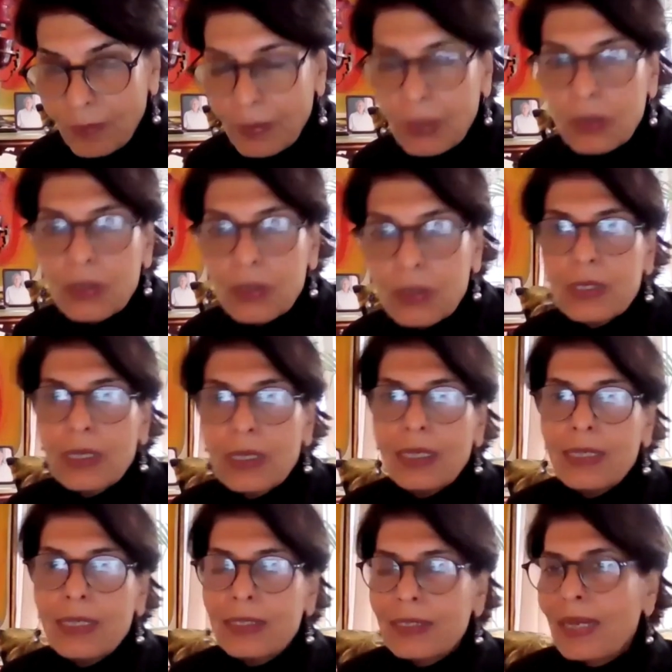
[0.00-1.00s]
Because
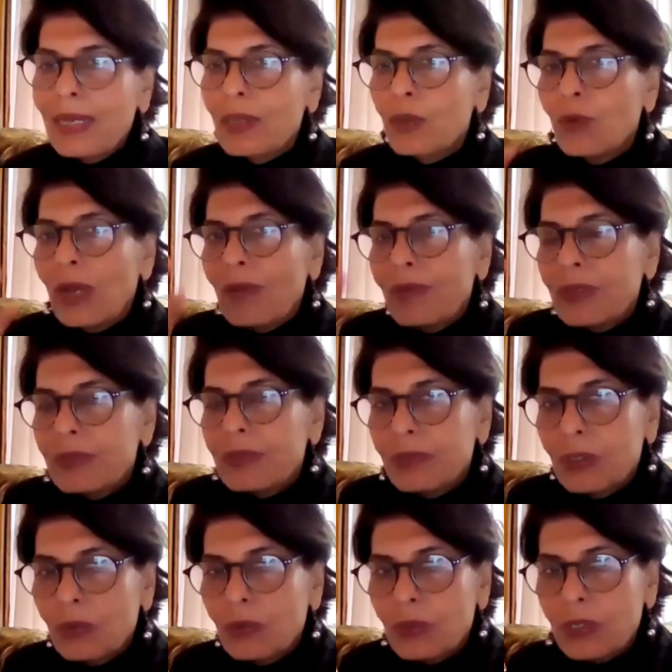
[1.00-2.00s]
it's like you have
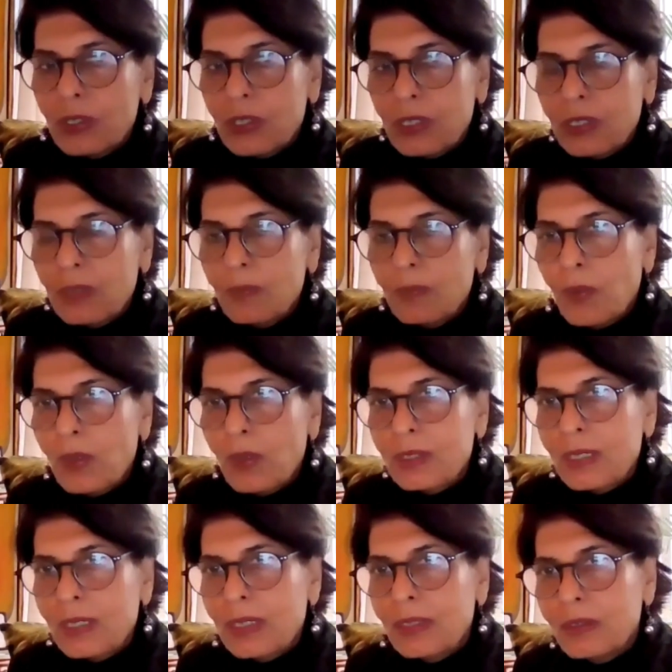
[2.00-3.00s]
the chicken
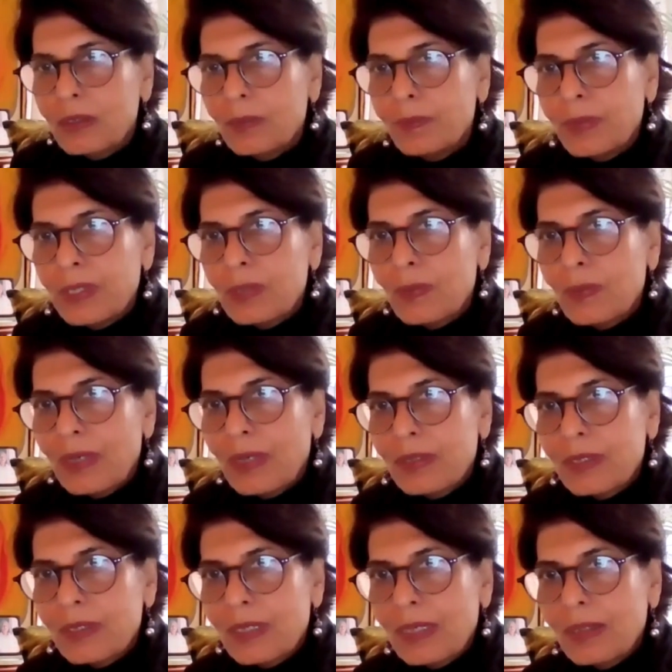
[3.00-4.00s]
pox and the herpes
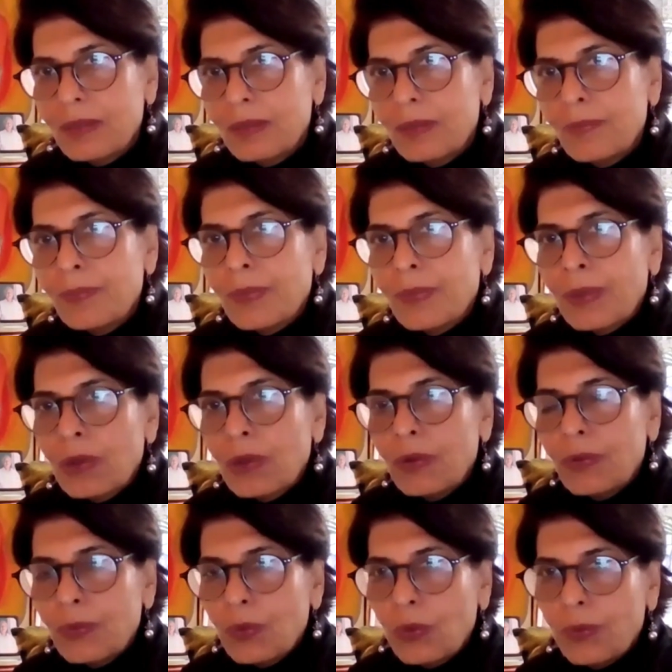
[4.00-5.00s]
virus and the
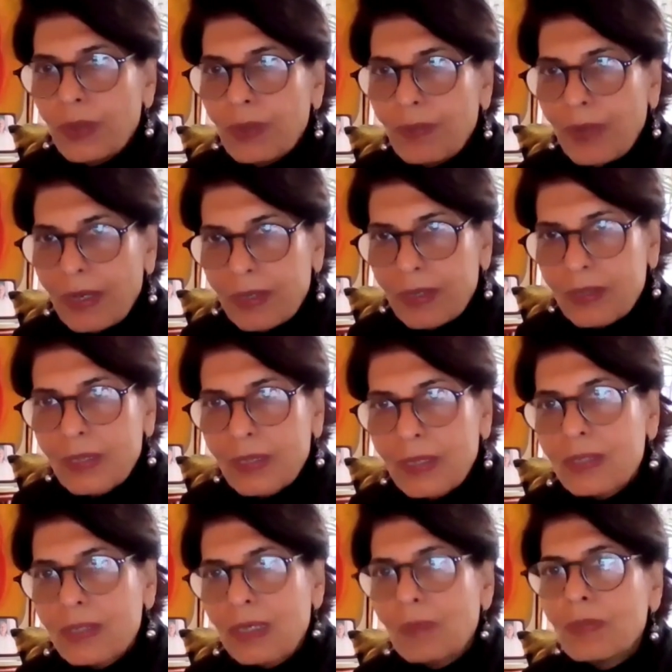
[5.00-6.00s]
COVID virus.
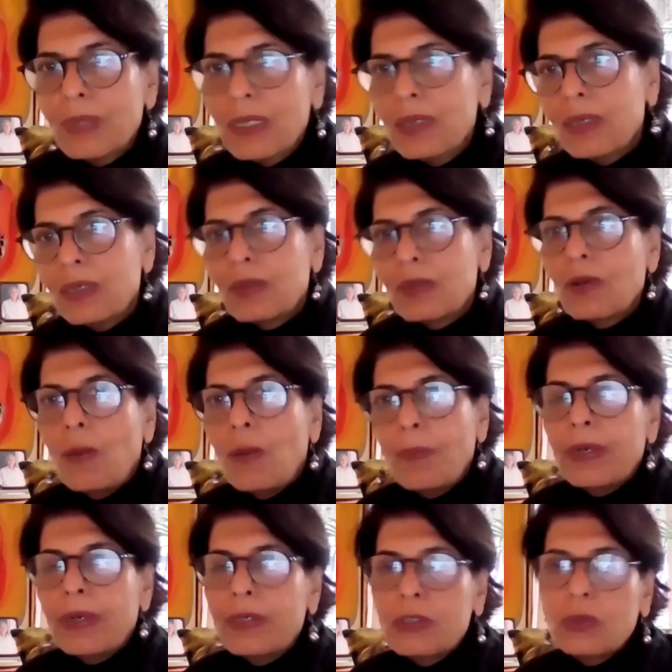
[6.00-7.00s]
There is something in
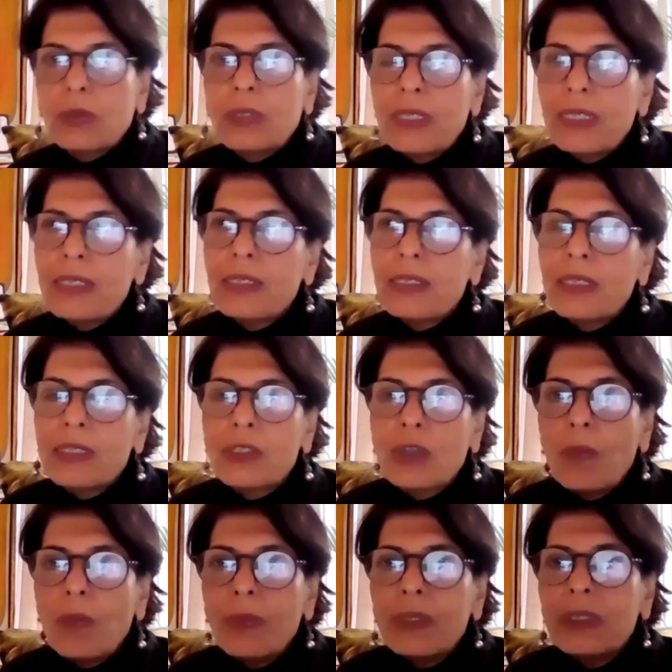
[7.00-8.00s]
common. So this
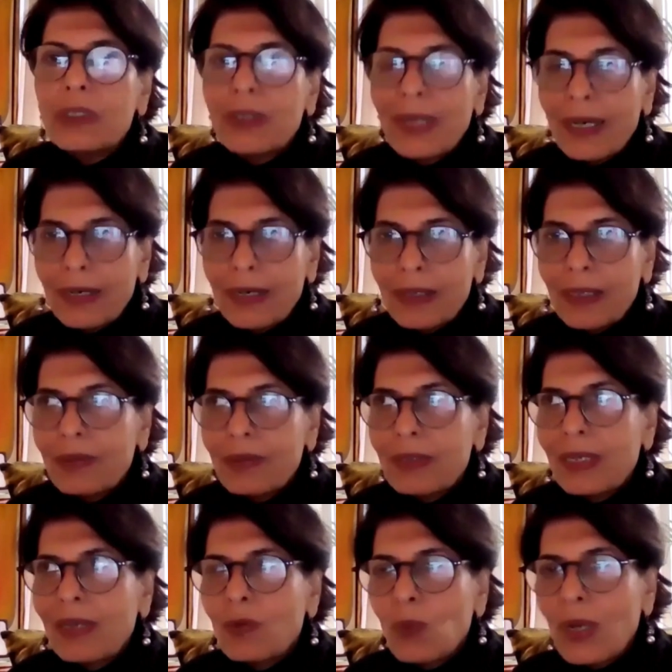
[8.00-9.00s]
common thread, there's
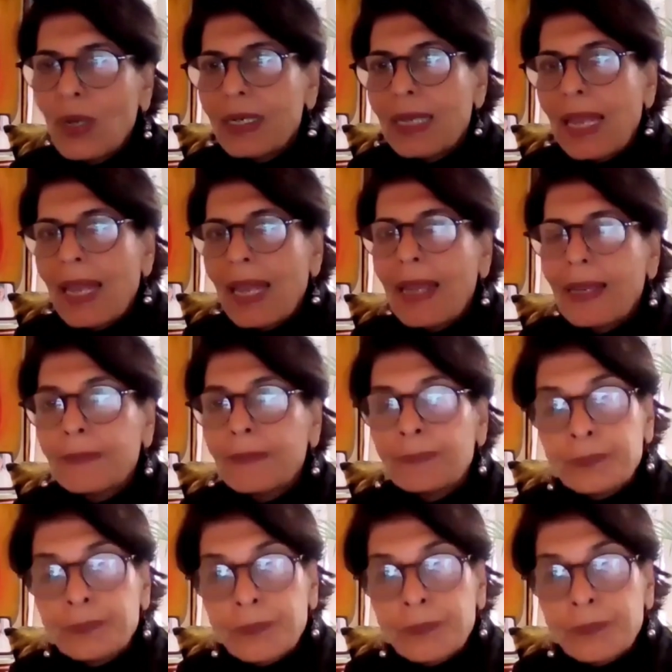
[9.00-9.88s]
like one gang,